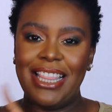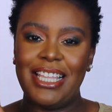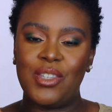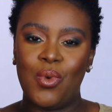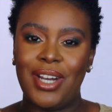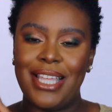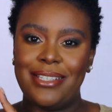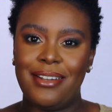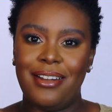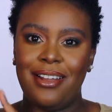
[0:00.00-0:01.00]
This one
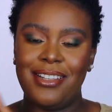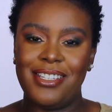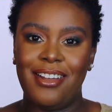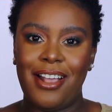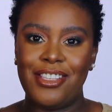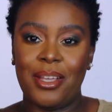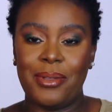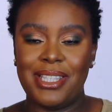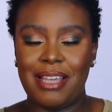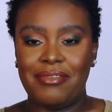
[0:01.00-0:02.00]
is £9.99, so
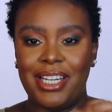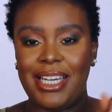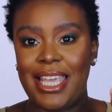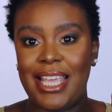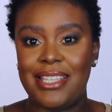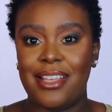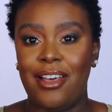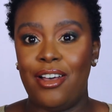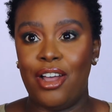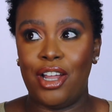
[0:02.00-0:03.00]
it definitely is
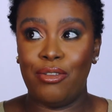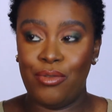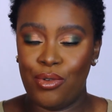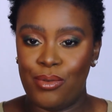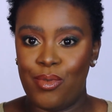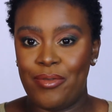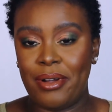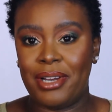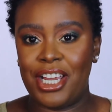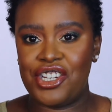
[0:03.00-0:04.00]
an affordable
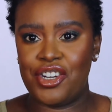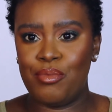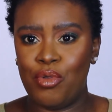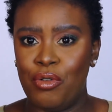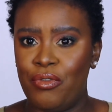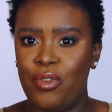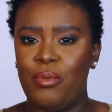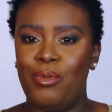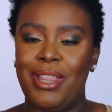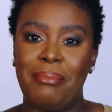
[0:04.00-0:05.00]
foundation, more
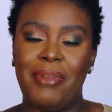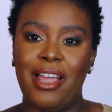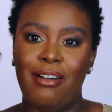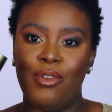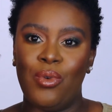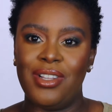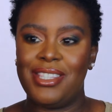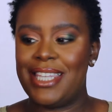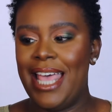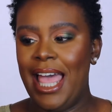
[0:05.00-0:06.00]
affordable than my other ones,